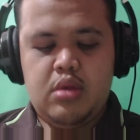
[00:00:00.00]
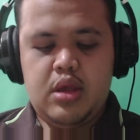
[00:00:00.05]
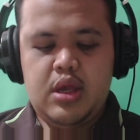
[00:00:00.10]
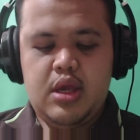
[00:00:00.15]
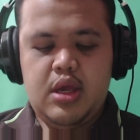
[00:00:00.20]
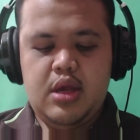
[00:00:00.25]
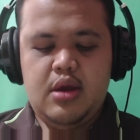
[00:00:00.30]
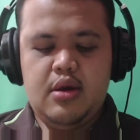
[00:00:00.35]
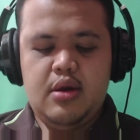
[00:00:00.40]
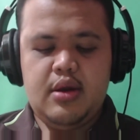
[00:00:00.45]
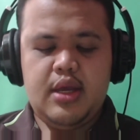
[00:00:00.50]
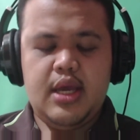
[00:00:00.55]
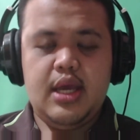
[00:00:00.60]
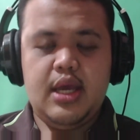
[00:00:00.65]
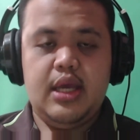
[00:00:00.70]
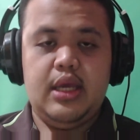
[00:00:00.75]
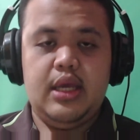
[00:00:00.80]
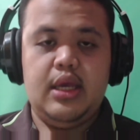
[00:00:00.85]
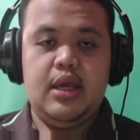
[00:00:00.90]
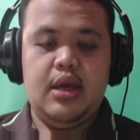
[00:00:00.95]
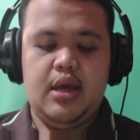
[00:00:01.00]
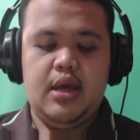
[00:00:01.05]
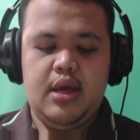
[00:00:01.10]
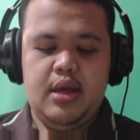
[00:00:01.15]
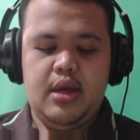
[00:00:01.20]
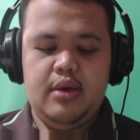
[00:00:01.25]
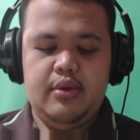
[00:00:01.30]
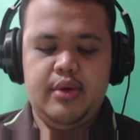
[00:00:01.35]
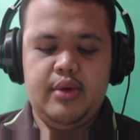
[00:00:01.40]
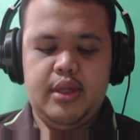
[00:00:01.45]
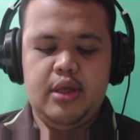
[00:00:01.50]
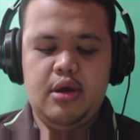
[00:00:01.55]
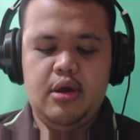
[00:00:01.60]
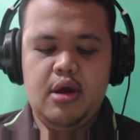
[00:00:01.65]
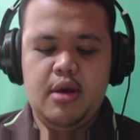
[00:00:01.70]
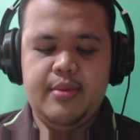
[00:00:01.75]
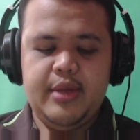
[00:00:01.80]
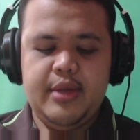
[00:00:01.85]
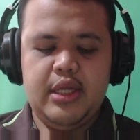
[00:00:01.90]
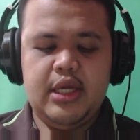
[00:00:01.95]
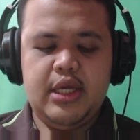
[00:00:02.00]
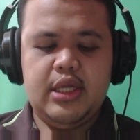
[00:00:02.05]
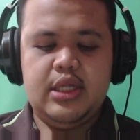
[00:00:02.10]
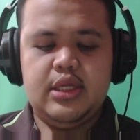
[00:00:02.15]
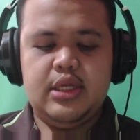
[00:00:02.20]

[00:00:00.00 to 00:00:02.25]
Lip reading: Okay, I already opened it.